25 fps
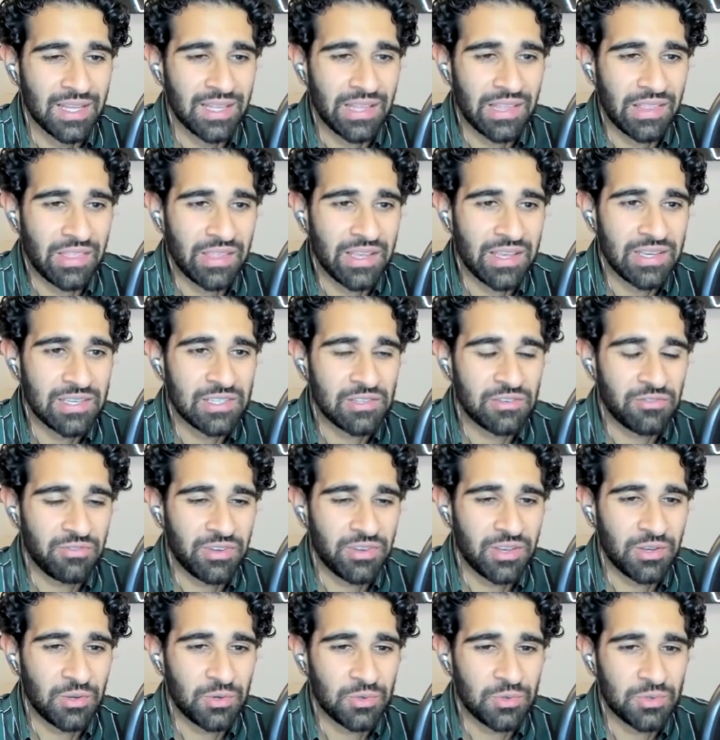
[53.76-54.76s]
these
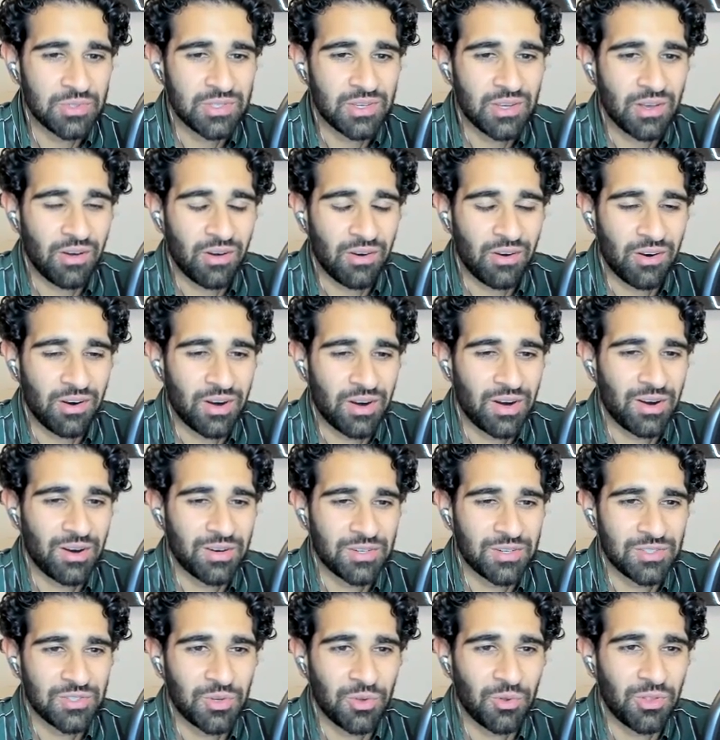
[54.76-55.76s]
views
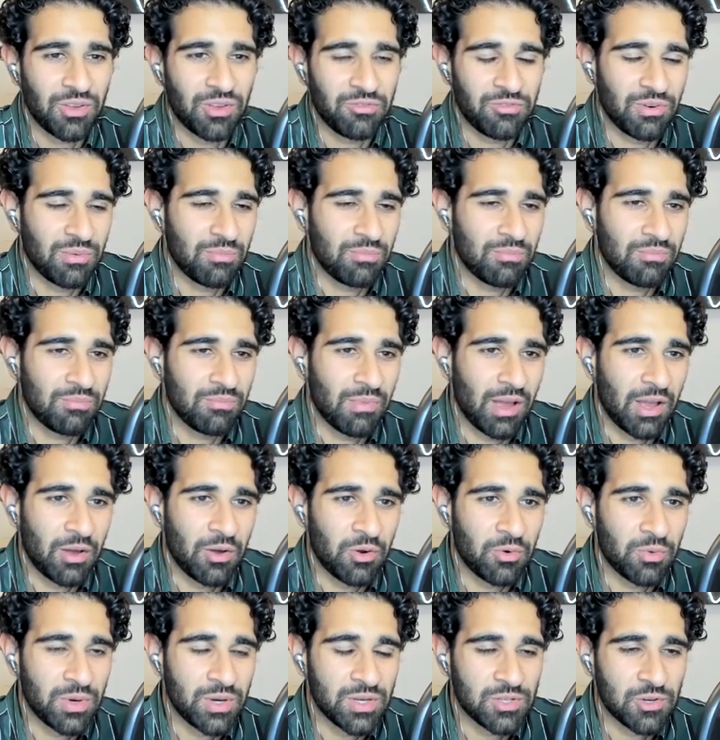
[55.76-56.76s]
are solely from my
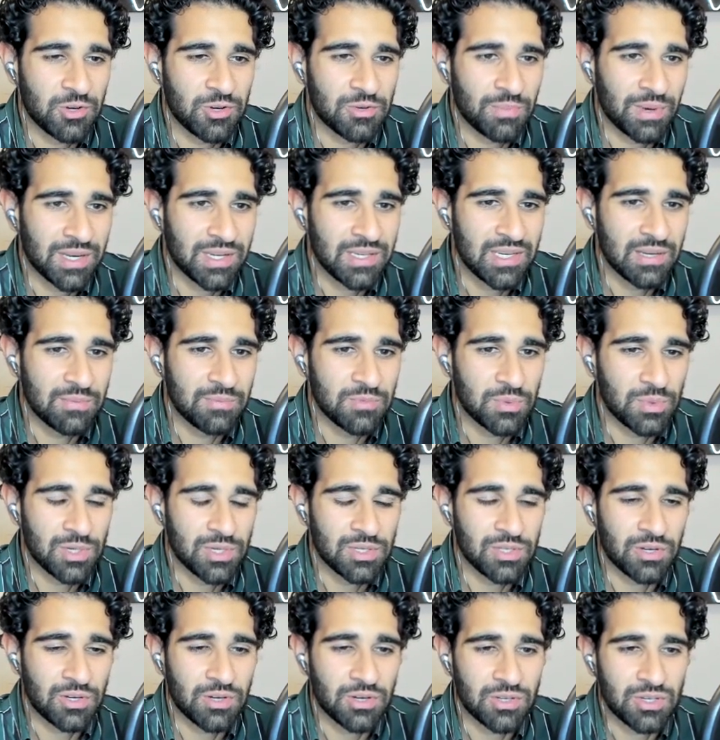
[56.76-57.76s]
own research, my team's
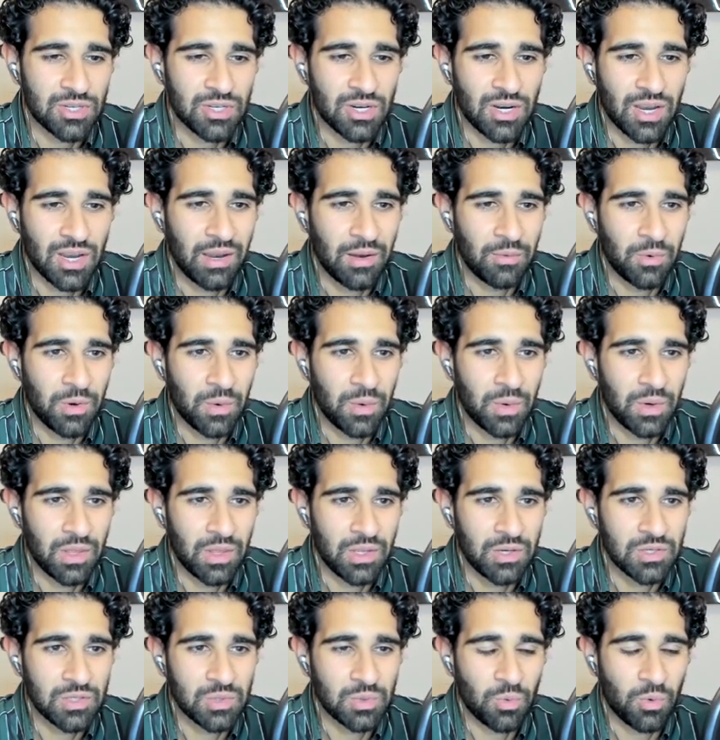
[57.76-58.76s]
research, and we
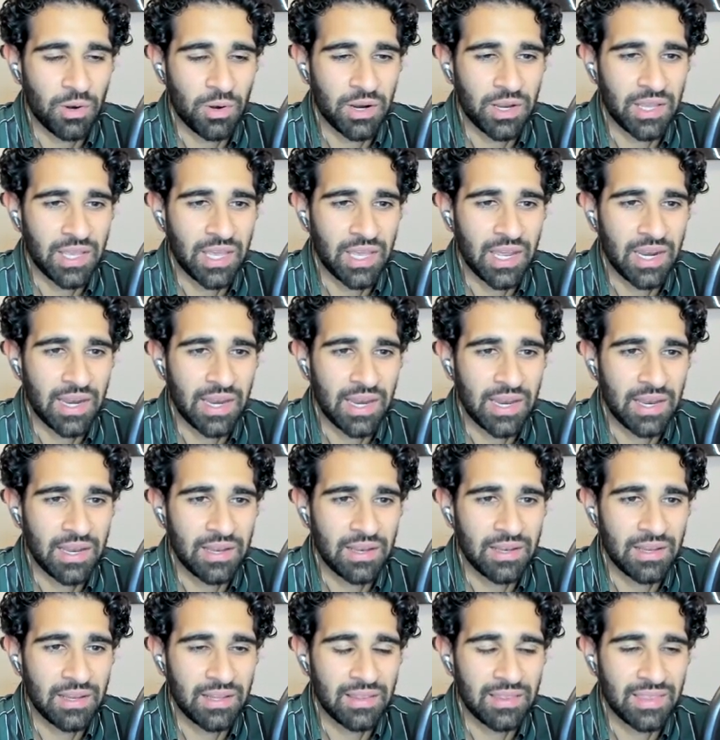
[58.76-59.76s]
really just want to get
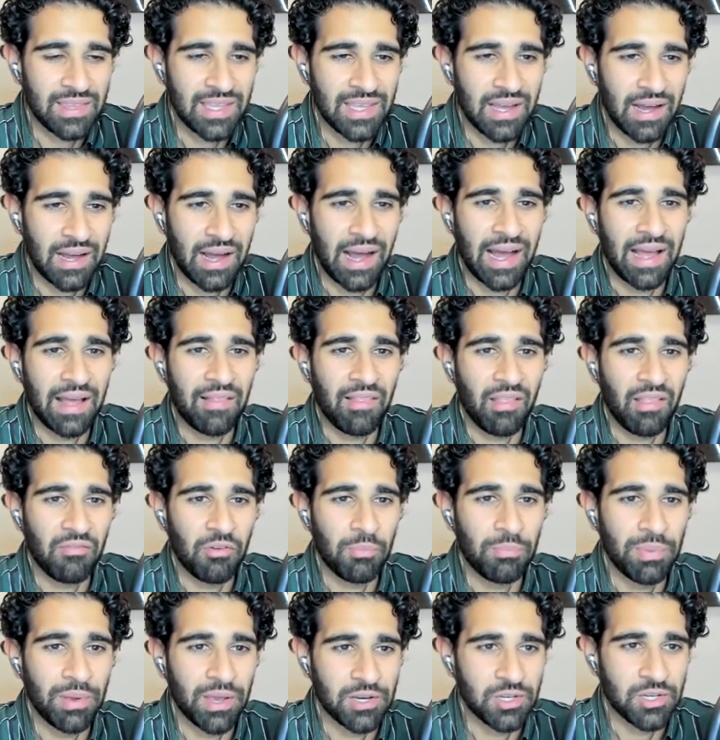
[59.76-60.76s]
the high level
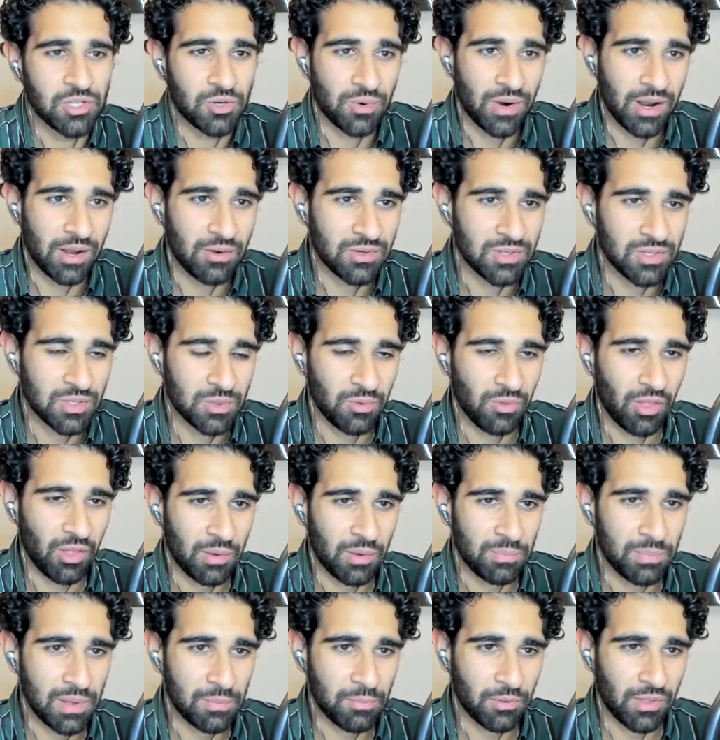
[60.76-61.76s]
picture out to a
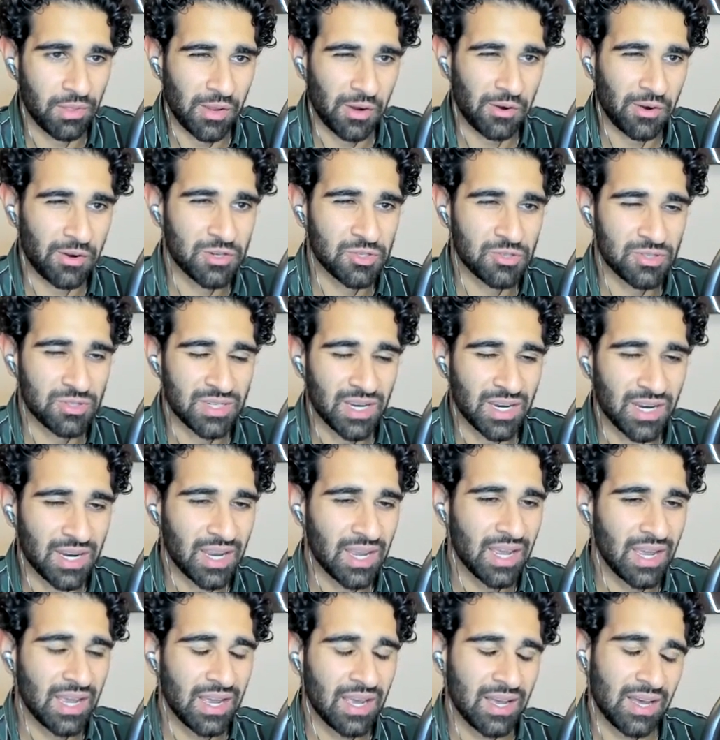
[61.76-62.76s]
of people that are
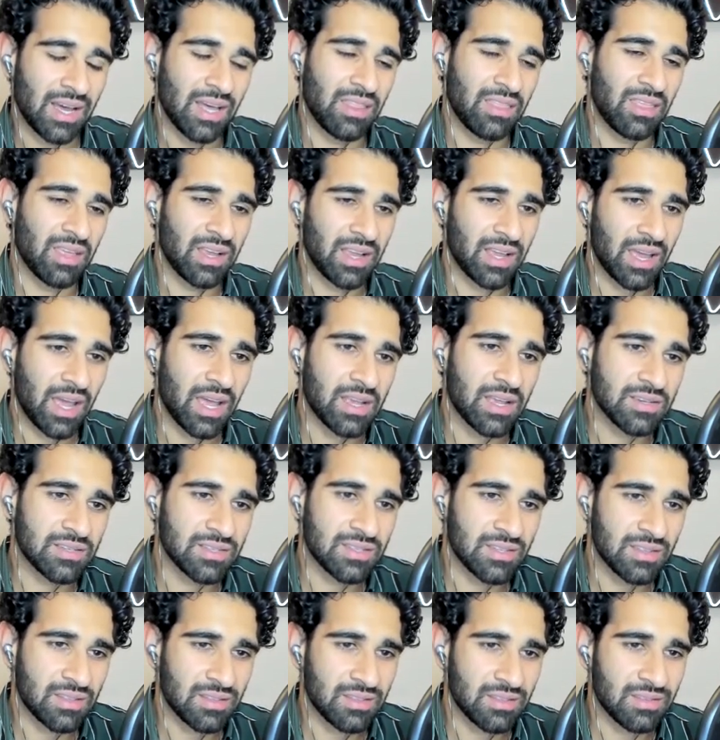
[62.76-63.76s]
interested. I think
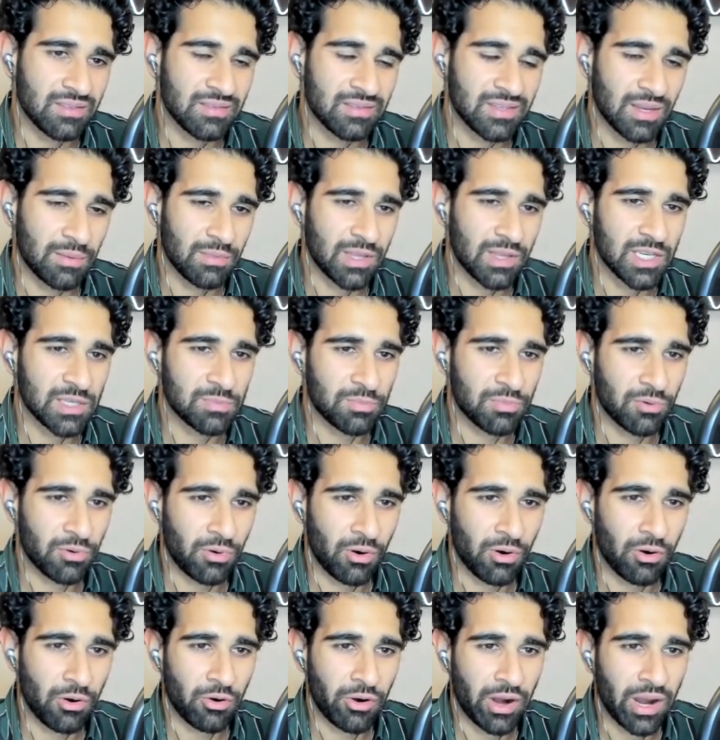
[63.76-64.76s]
as some of these
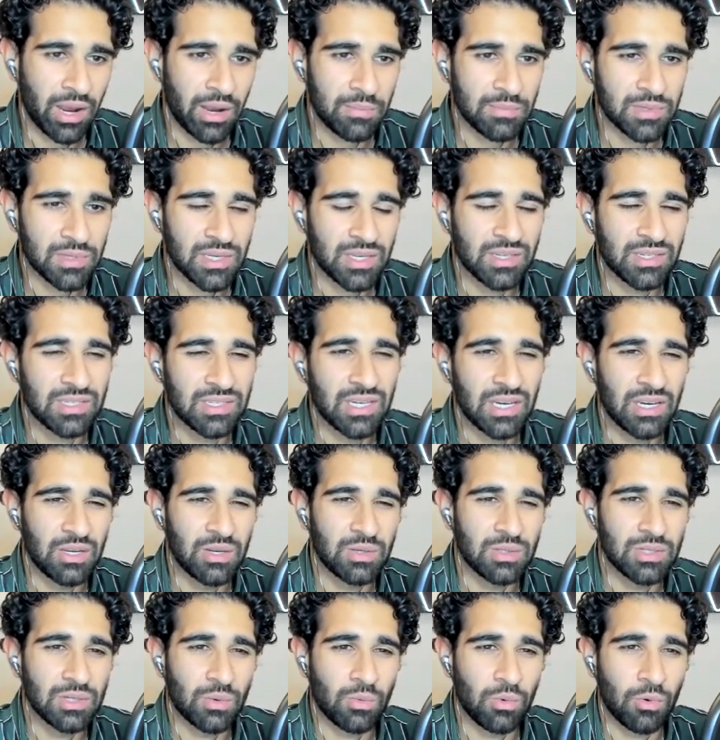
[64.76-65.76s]
programs
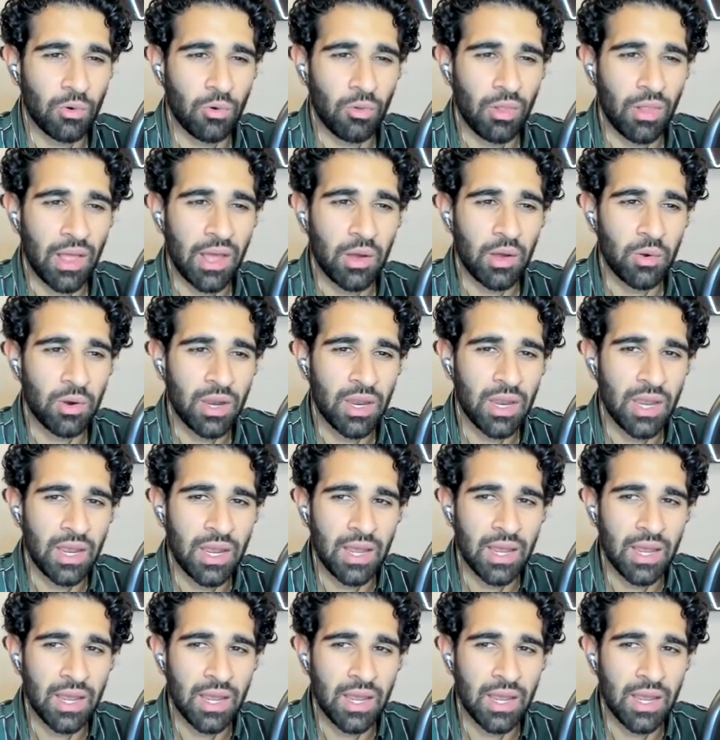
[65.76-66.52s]
continue to roll out,